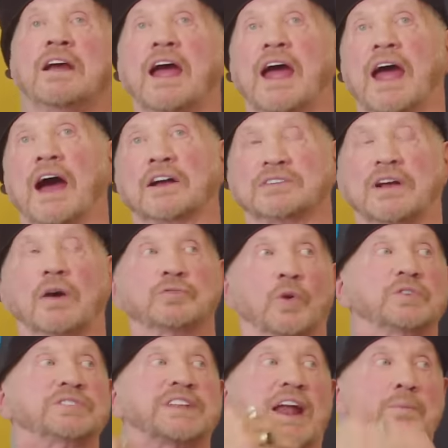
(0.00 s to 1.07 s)
because uh, I was
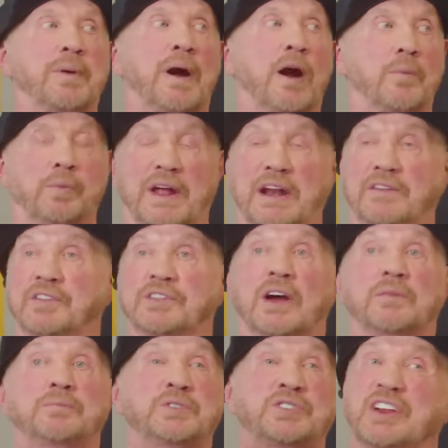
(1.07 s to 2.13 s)
always down to power plant. If
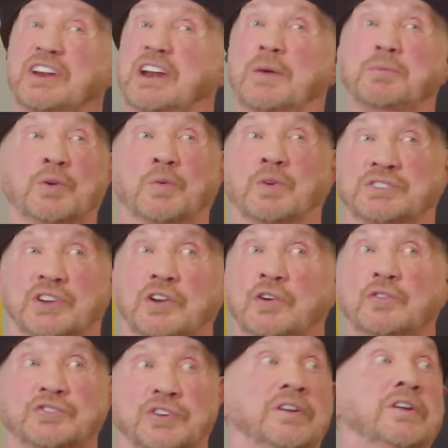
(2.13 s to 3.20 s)
the WCW wasn't
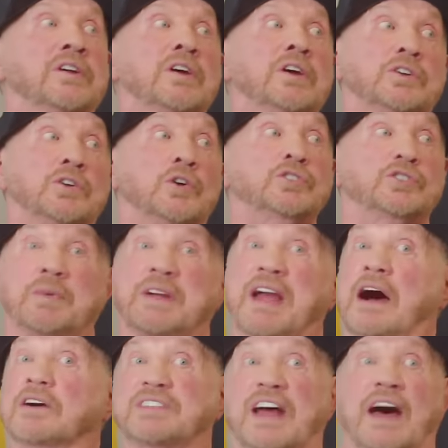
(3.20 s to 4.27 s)
using using me.
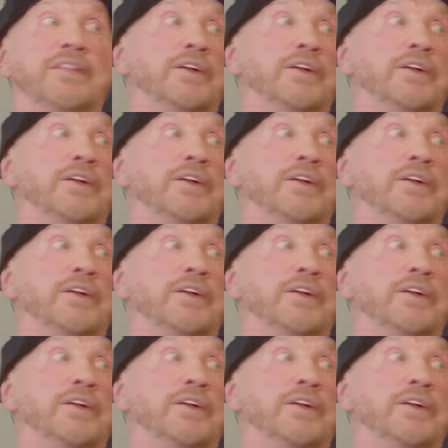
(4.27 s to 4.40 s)
I was down